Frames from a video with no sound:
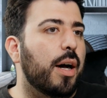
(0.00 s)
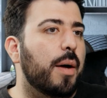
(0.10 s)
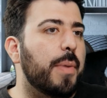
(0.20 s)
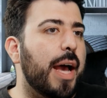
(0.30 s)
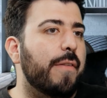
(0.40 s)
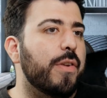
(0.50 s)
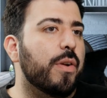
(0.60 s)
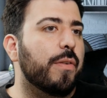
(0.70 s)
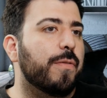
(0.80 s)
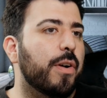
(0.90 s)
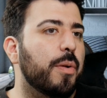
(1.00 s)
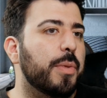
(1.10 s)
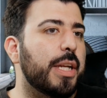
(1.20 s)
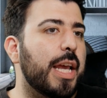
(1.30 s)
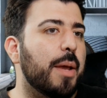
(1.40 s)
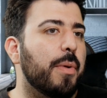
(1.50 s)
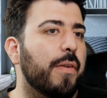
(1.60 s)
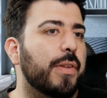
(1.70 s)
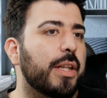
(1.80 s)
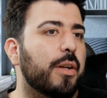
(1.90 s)
Um, have you confirmed the name
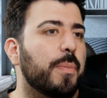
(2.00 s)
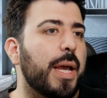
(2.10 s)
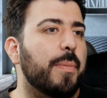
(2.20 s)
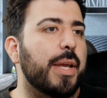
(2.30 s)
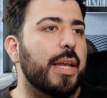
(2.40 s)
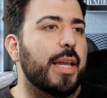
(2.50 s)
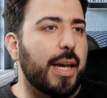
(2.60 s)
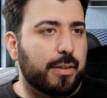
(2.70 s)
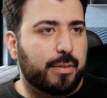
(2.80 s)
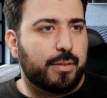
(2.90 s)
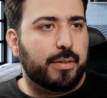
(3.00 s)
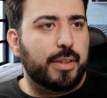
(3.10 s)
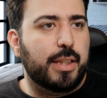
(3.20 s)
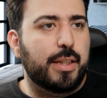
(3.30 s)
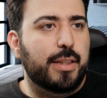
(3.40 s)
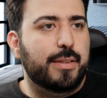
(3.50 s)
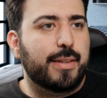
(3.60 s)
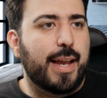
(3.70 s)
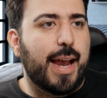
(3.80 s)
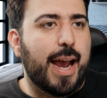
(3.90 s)
of the little baby? Yes, it
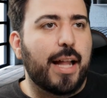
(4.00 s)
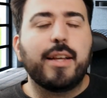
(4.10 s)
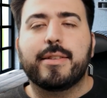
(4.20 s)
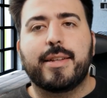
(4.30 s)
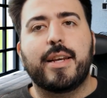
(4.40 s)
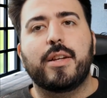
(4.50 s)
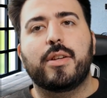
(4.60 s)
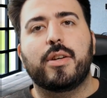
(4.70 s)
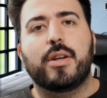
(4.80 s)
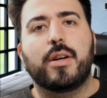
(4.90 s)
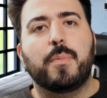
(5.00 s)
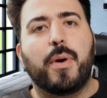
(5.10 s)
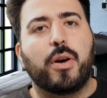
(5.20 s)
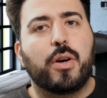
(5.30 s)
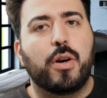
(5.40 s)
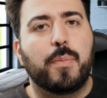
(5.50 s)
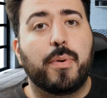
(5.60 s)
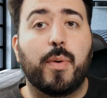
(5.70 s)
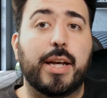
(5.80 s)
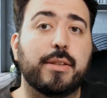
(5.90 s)
is Alexander Parker
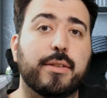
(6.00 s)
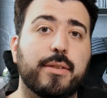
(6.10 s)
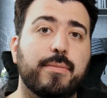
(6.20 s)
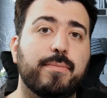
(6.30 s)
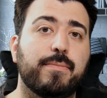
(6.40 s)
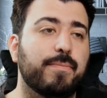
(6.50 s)
Perez.